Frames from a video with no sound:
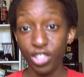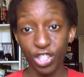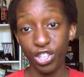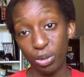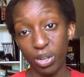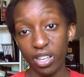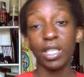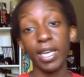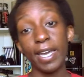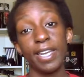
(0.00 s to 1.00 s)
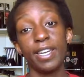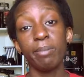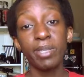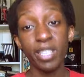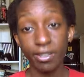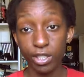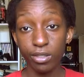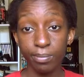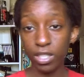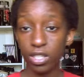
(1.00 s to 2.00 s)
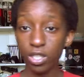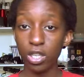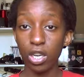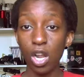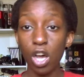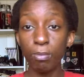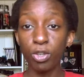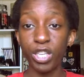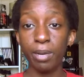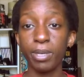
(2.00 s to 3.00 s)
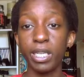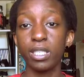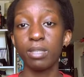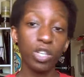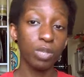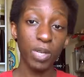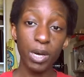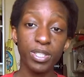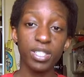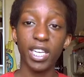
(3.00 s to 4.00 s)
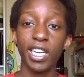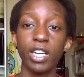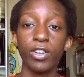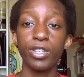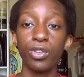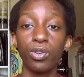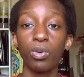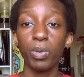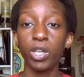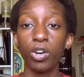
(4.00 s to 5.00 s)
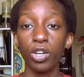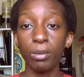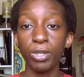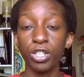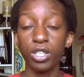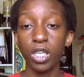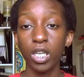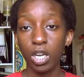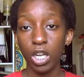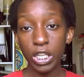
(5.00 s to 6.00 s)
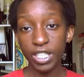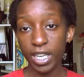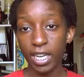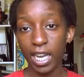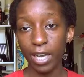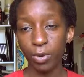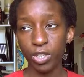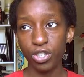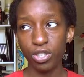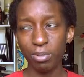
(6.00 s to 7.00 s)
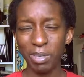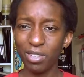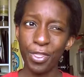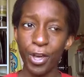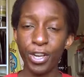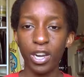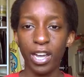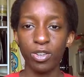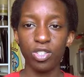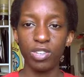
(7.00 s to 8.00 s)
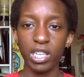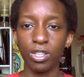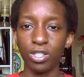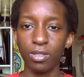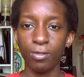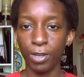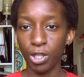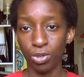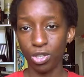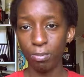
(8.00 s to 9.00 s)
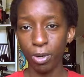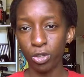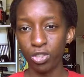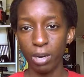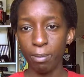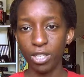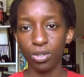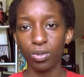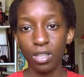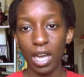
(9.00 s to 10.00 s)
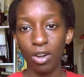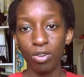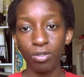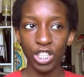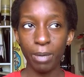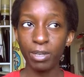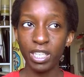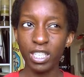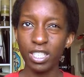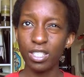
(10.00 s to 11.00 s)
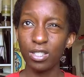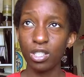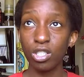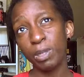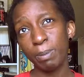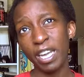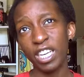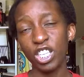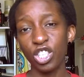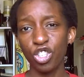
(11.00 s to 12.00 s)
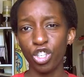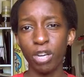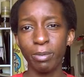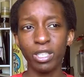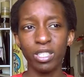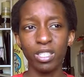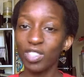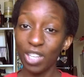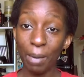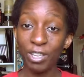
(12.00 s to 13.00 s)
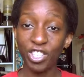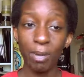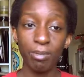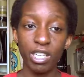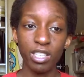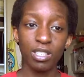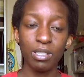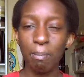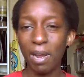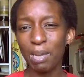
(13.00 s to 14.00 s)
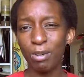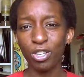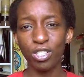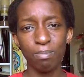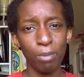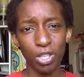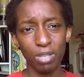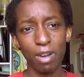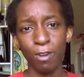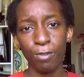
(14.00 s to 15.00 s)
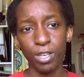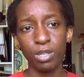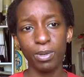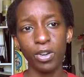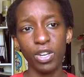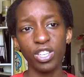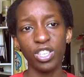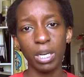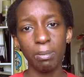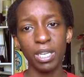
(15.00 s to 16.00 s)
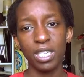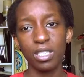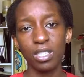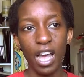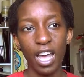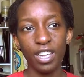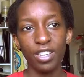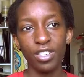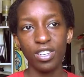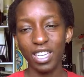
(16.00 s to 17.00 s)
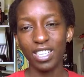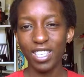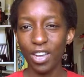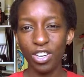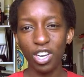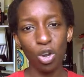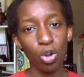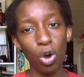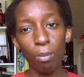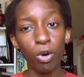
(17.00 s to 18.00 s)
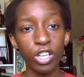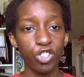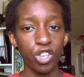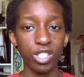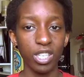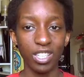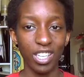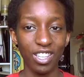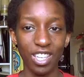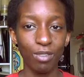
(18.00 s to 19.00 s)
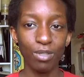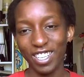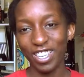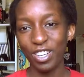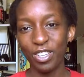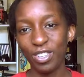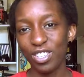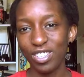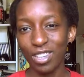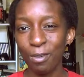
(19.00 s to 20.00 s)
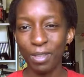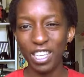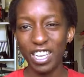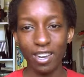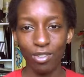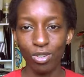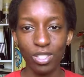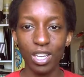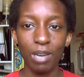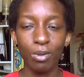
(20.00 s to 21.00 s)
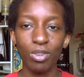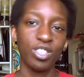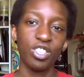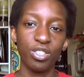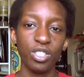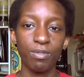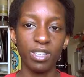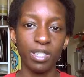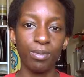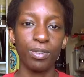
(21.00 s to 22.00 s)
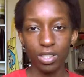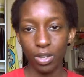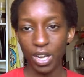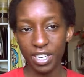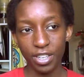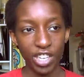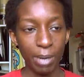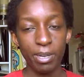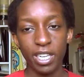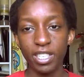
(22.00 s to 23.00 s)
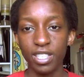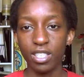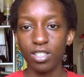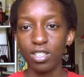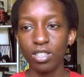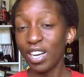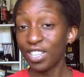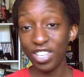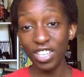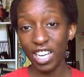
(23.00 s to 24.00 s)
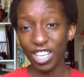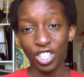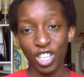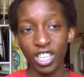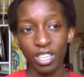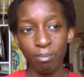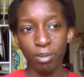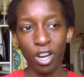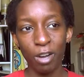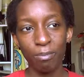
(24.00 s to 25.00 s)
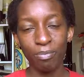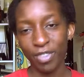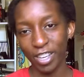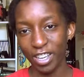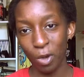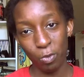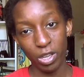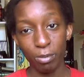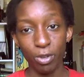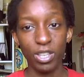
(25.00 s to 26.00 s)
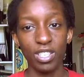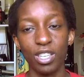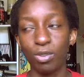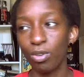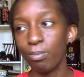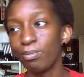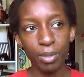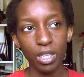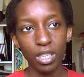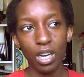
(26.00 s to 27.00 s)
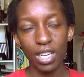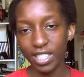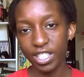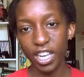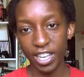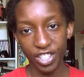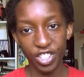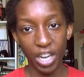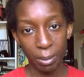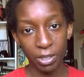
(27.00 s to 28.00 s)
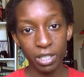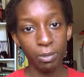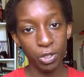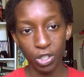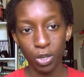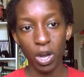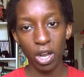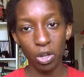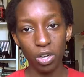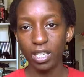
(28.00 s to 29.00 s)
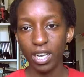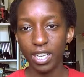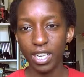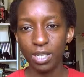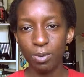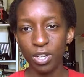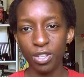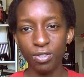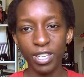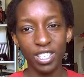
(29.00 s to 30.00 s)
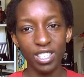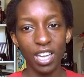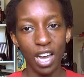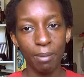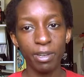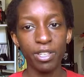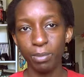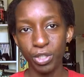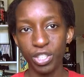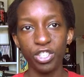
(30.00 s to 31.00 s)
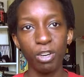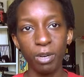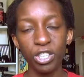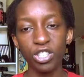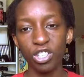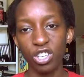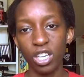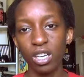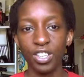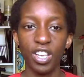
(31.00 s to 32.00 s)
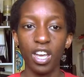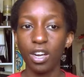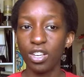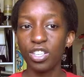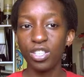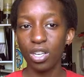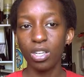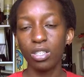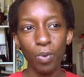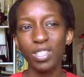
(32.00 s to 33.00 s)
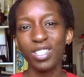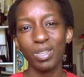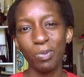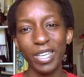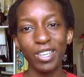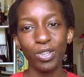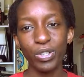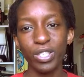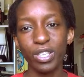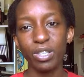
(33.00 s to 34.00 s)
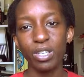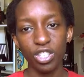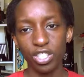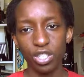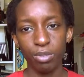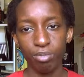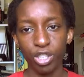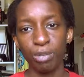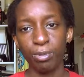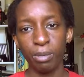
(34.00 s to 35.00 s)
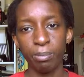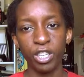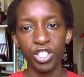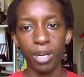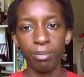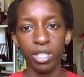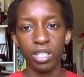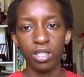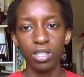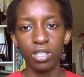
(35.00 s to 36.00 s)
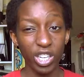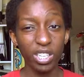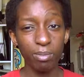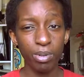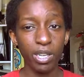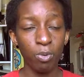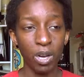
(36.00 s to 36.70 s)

just do it. Okay, and number seven is to learn more Japanese, because when I was in secondary school, we got an option to learn a second language. I mean, third language really, because French was compulsory at my school. Out of Japanese, Spanish, German, so I picked Japanese mainly because most of my friends were going into Japanese, and it sounded a lot more interesting than the other, you know, stuff that you hear all the time. I wanted to do something different, so I did Japanese, and I didn't actually become like a weeaboo as they call them, but I did get into Japanese music quite a lot, and that's one of the reasons that I'm into music so much actually. So yeah, I'm gonna start once a week or so, just brush up on a bit of Japanese, because I did pretty